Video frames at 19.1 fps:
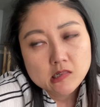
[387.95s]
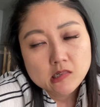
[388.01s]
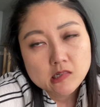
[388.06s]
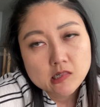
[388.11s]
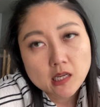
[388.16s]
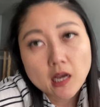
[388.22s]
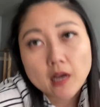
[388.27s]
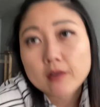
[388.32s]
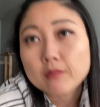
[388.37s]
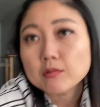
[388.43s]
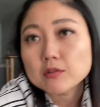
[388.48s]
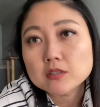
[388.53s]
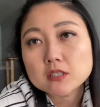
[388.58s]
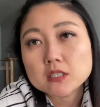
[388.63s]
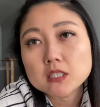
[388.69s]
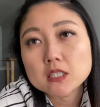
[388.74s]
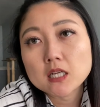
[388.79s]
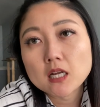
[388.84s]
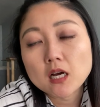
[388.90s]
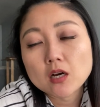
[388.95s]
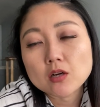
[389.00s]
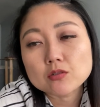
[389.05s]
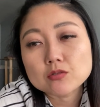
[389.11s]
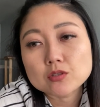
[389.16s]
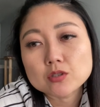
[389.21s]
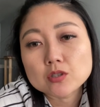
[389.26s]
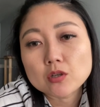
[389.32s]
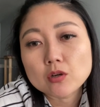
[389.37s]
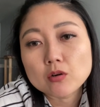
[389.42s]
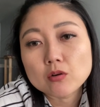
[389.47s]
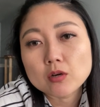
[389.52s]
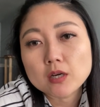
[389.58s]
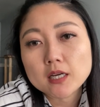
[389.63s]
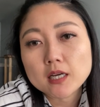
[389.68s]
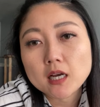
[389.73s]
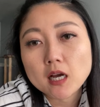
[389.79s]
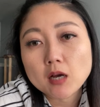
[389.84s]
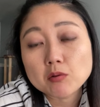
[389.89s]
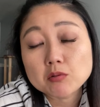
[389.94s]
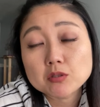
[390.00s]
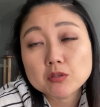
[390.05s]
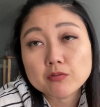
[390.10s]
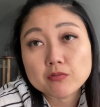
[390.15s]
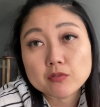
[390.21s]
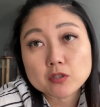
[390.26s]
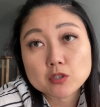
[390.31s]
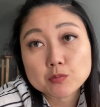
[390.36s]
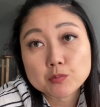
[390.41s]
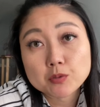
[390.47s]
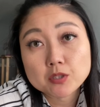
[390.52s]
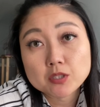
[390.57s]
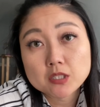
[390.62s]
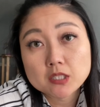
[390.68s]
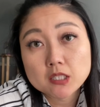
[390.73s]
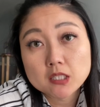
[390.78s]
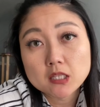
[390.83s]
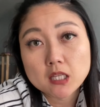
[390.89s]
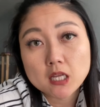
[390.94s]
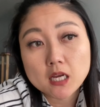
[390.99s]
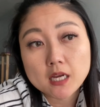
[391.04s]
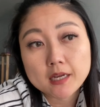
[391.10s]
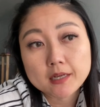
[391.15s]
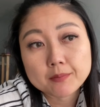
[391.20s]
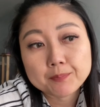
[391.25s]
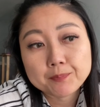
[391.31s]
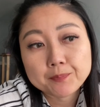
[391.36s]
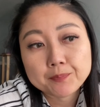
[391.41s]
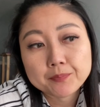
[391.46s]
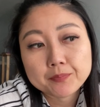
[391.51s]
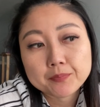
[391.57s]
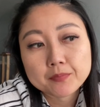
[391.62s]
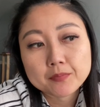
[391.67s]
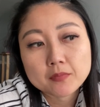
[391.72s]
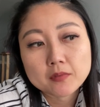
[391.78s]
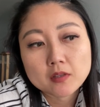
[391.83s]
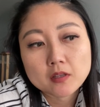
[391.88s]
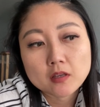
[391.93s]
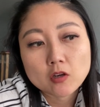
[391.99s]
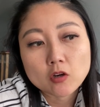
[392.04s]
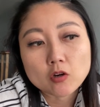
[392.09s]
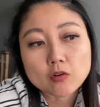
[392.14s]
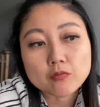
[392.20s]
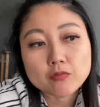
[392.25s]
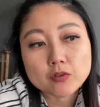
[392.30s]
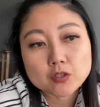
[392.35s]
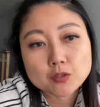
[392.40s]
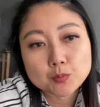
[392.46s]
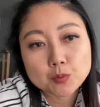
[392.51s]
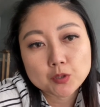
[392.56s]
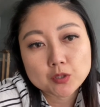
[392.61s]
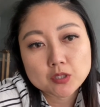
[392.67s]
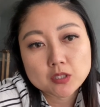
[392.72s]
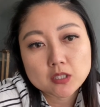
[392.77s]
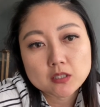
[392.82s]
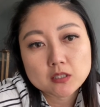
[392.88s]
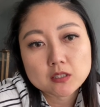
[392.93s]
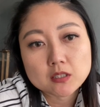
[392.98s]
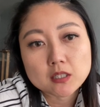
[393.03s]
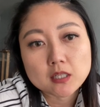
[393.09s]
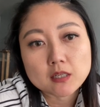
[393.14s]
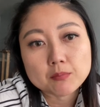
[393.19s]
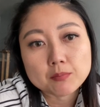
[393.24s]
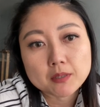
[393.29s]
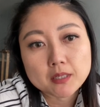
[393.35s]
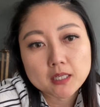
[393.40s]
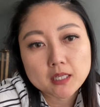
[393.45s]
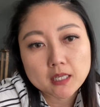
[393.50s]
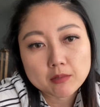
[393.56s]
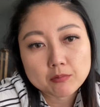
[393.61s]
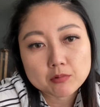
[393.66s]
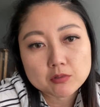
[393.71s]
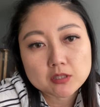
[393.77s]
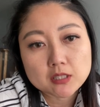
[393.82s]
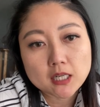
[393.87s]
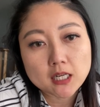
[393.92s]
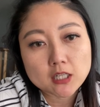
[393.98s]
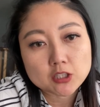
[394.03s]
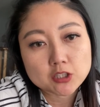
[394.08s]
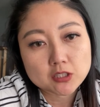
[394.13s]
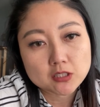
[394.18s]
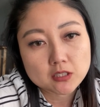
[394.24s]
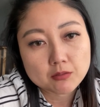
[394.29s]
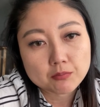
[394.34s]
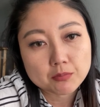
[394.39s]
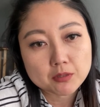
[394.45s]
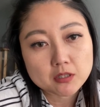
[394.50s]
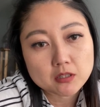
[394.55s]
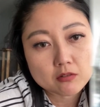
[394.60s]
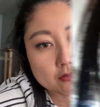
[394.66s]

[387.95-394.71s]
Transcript: yeah, it was in and out. So I was the first person in line, or first person to like be able to actually submit the